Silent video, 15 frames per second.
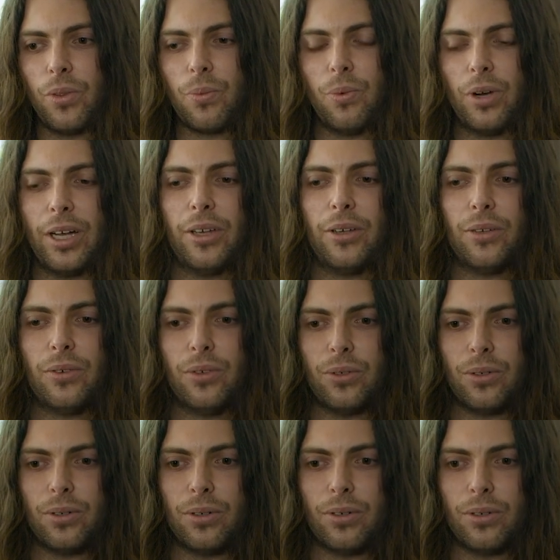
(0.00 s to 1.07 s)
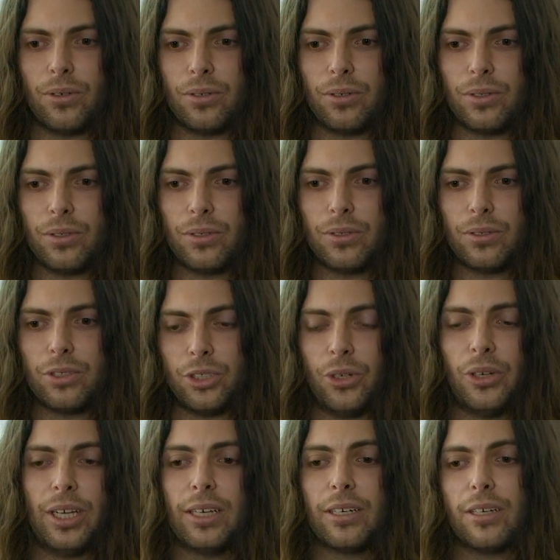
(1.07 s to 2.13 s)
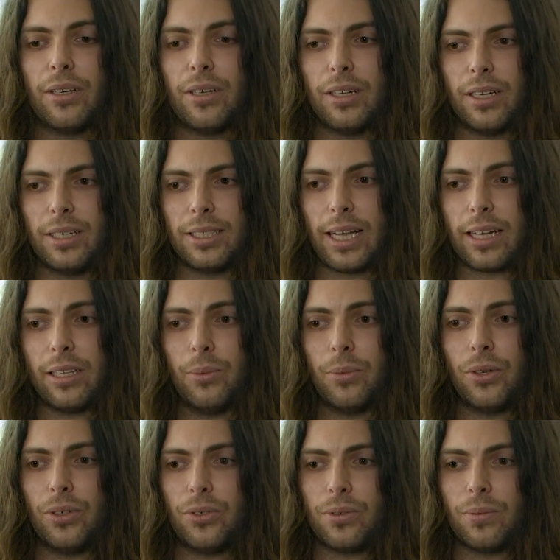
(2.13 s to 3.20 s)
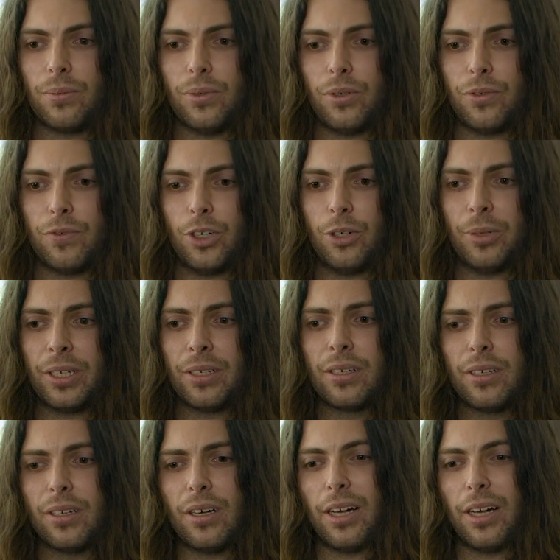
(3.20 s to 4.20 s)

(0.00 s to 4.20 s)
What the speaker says: where you're shooting and exactly what you're filming.